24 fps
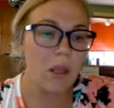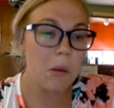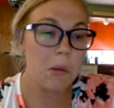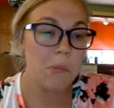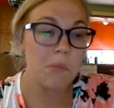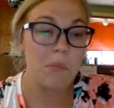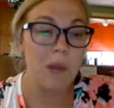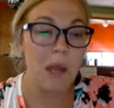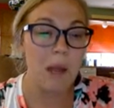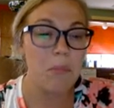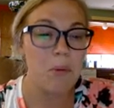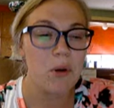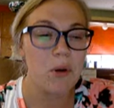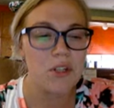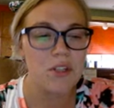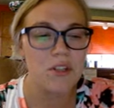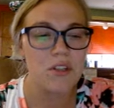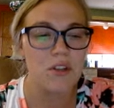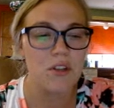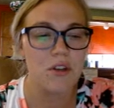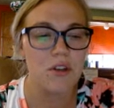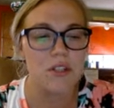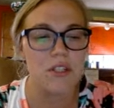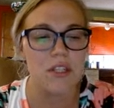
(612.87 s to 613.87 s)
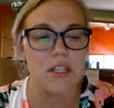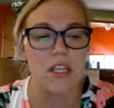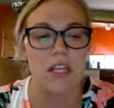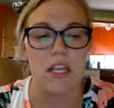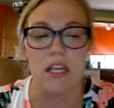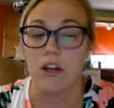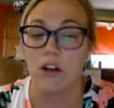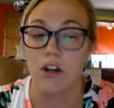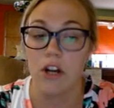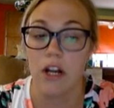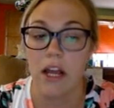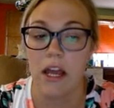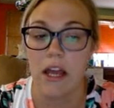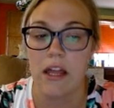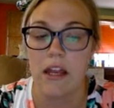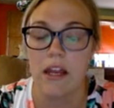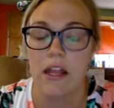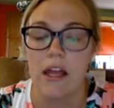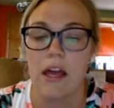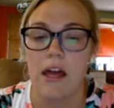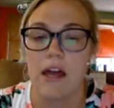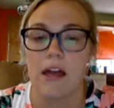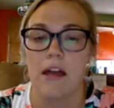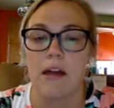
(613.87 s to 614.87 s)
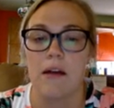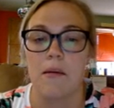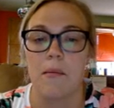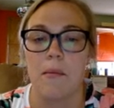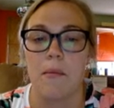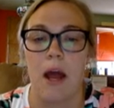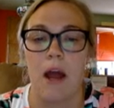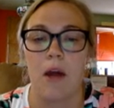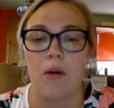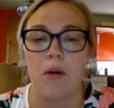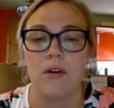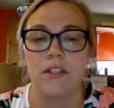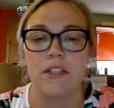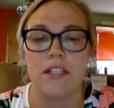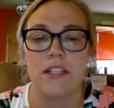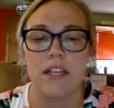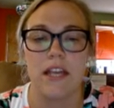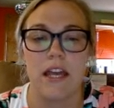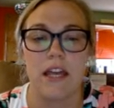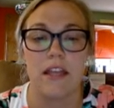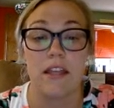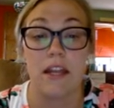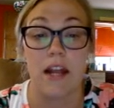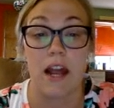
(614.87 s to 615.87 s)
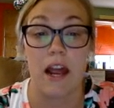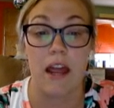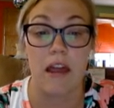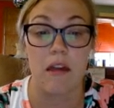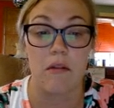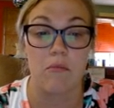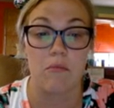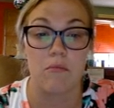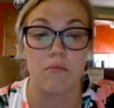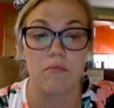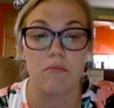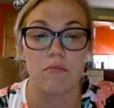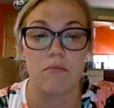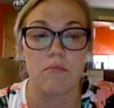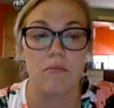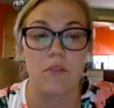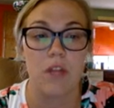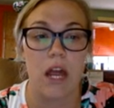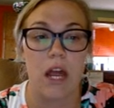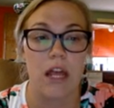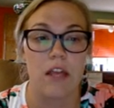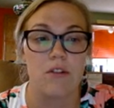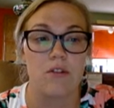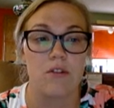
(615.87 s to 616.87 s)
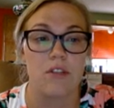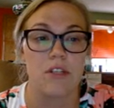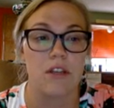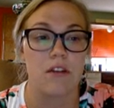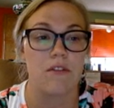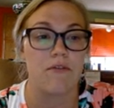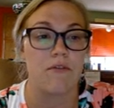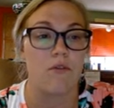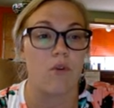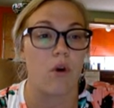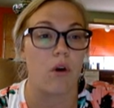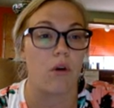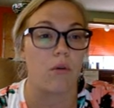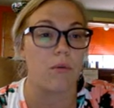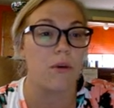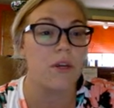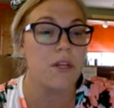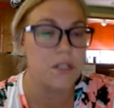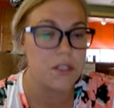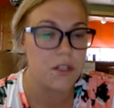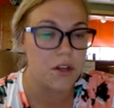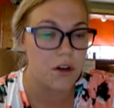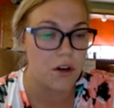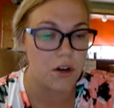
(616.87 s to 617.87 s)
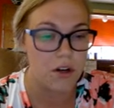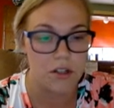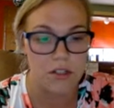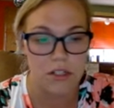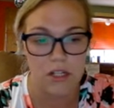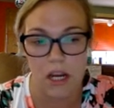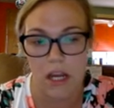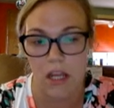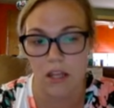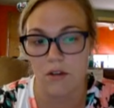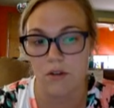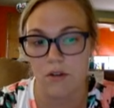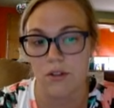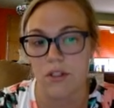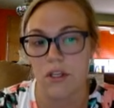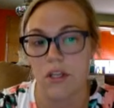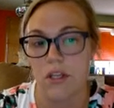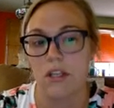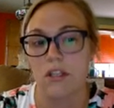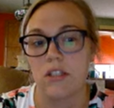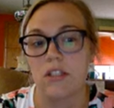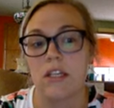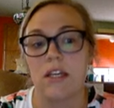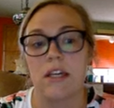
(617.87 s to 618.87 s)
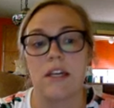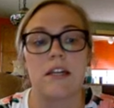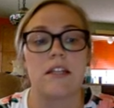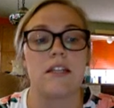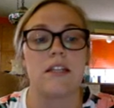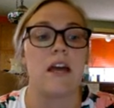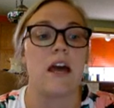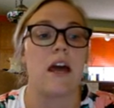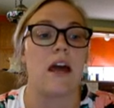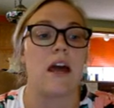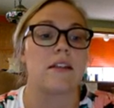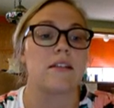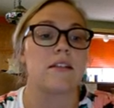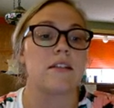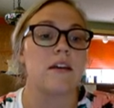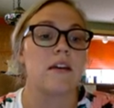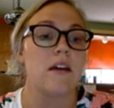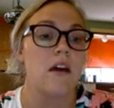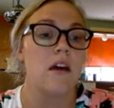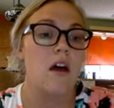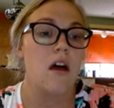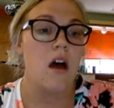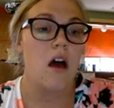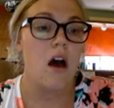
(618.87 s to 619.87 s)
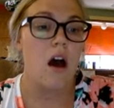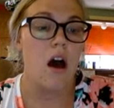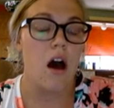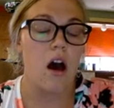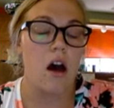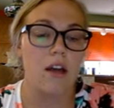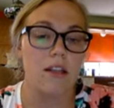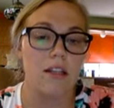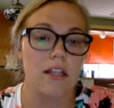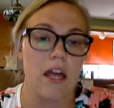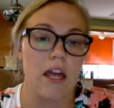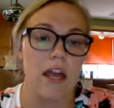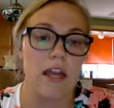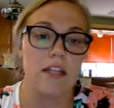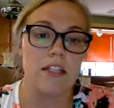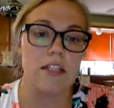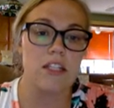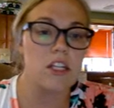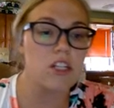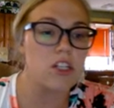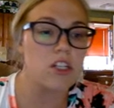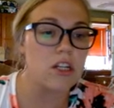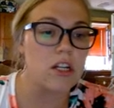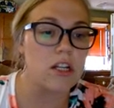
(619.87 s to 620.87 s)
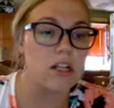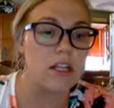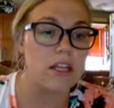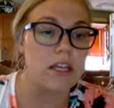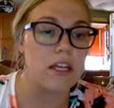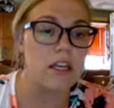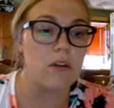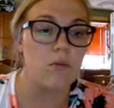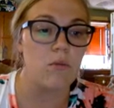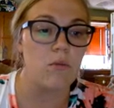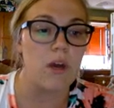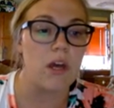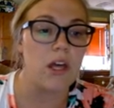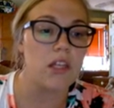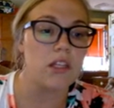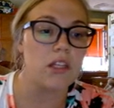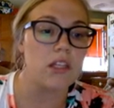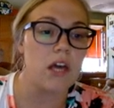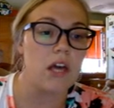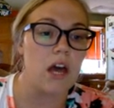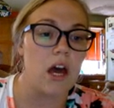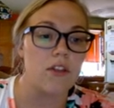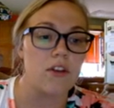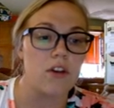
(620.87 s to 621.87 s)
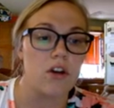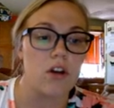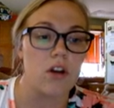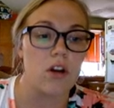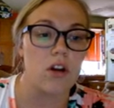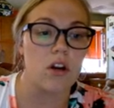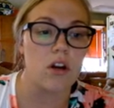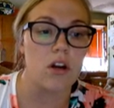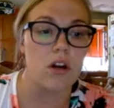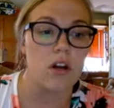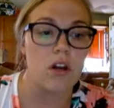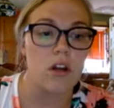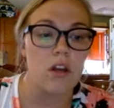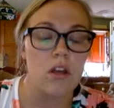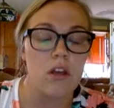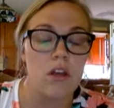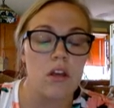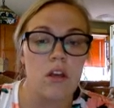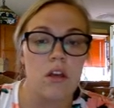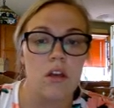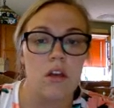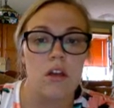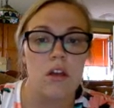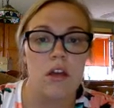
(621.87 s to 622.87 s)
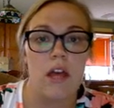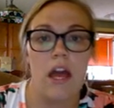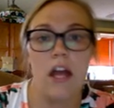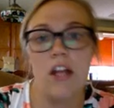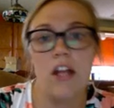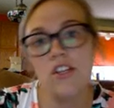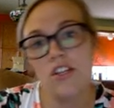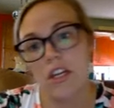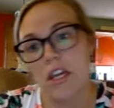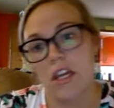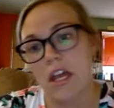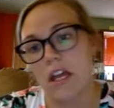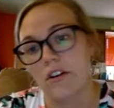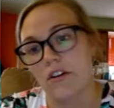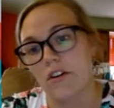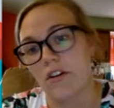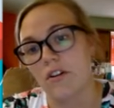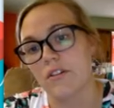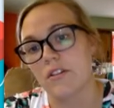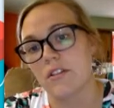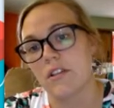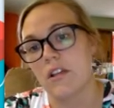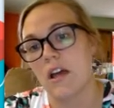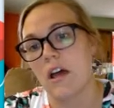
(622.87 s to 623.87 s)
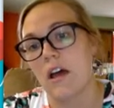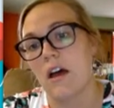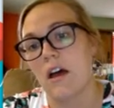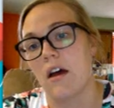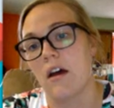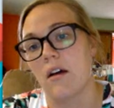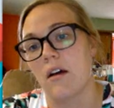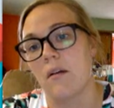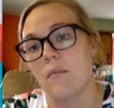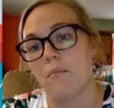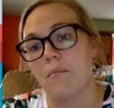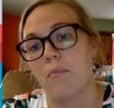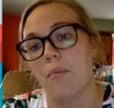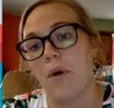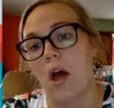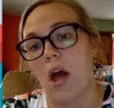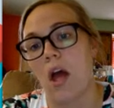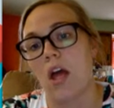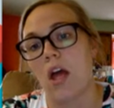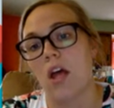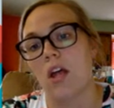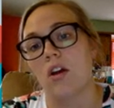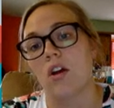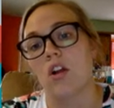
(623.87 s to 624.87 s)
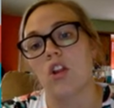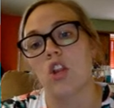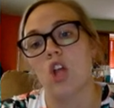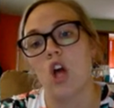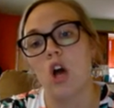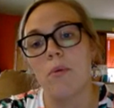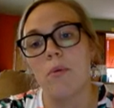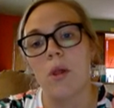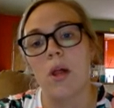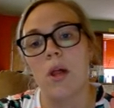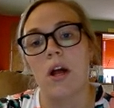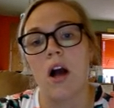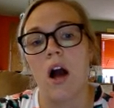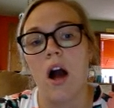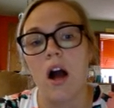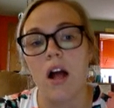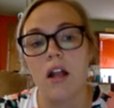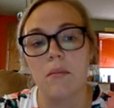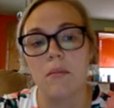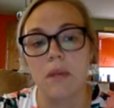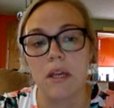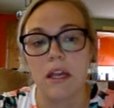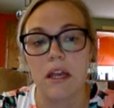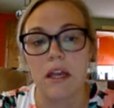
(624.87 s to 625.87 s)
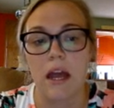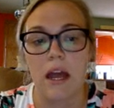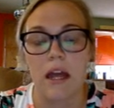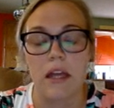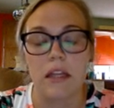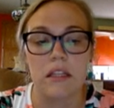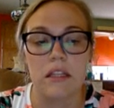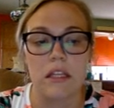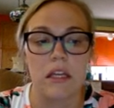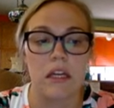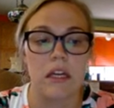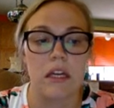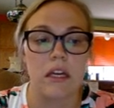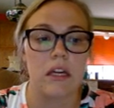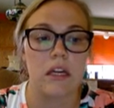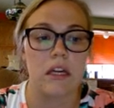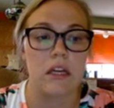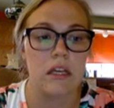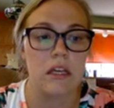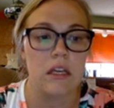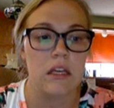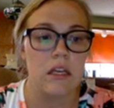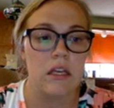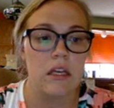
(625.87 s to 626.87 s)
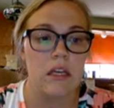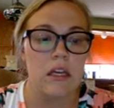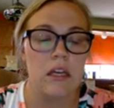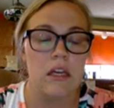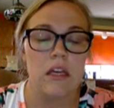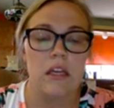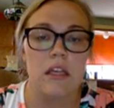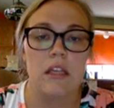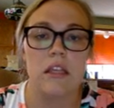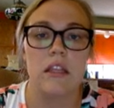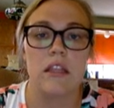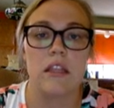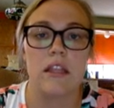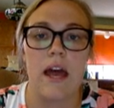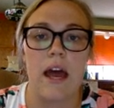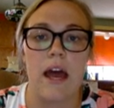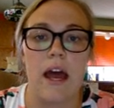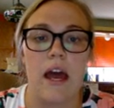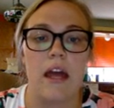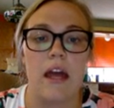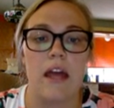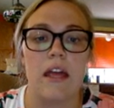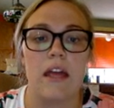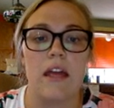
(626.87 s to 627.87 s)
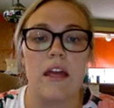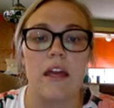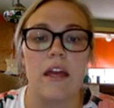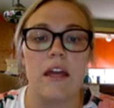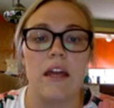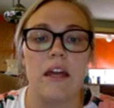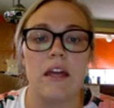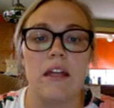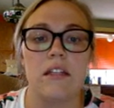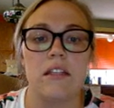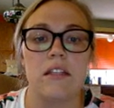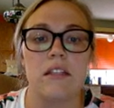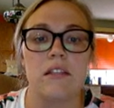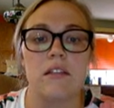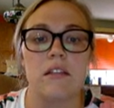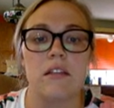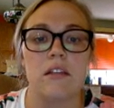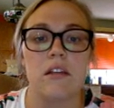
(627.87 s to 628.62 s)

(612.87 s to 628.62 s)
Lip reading: my personal use of the internet, I would say that I use it for research. I use it to connect online digitally with other educators. But global economy, I think that it's